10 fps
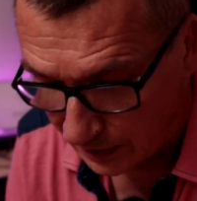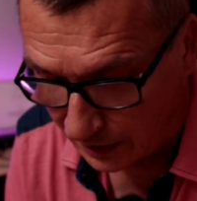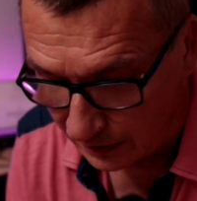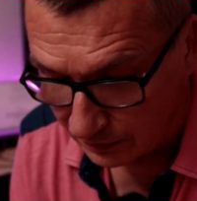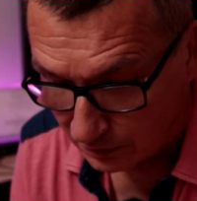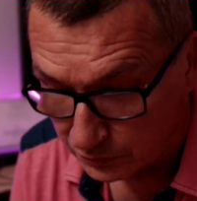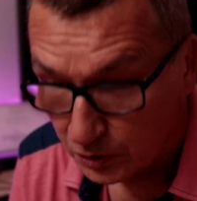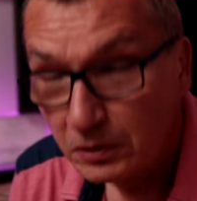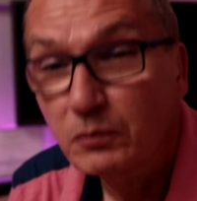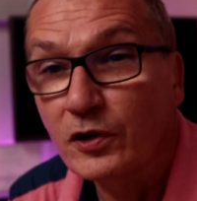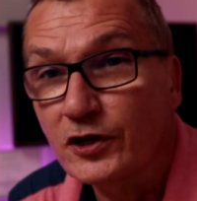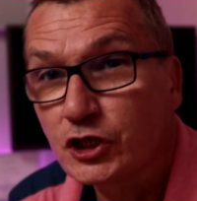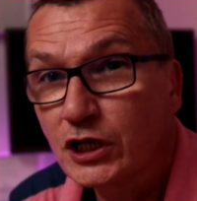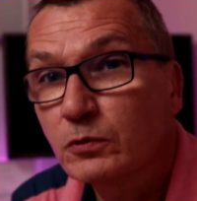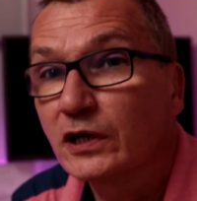And the problem with the
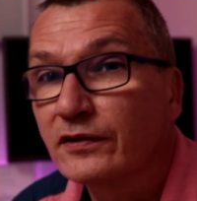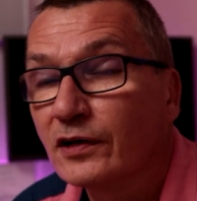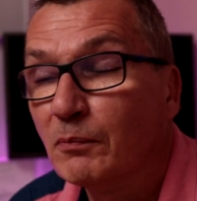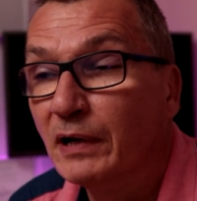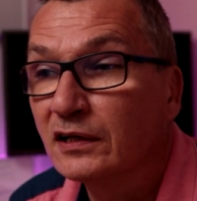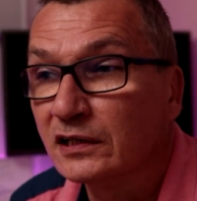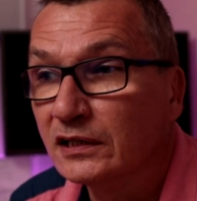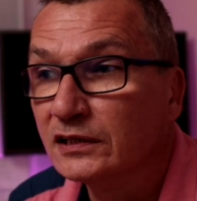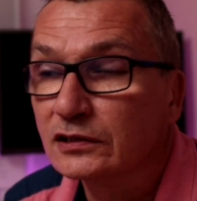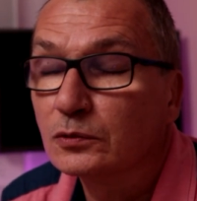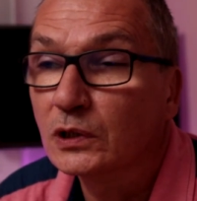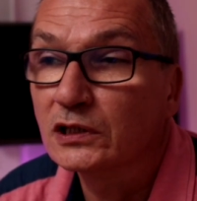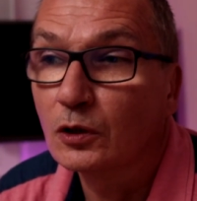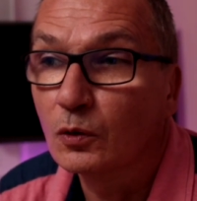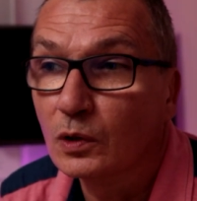shower at the albergue is
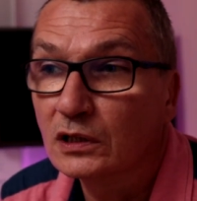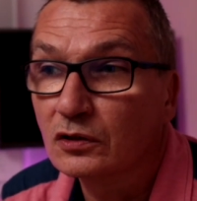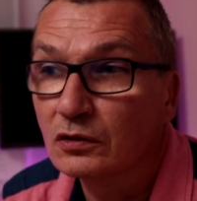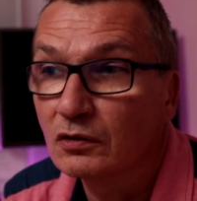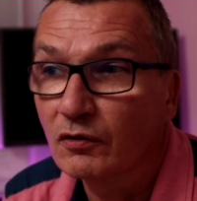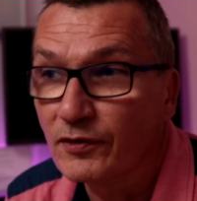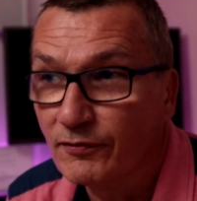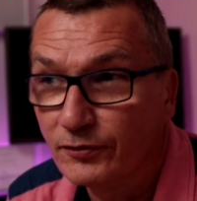when you're one of the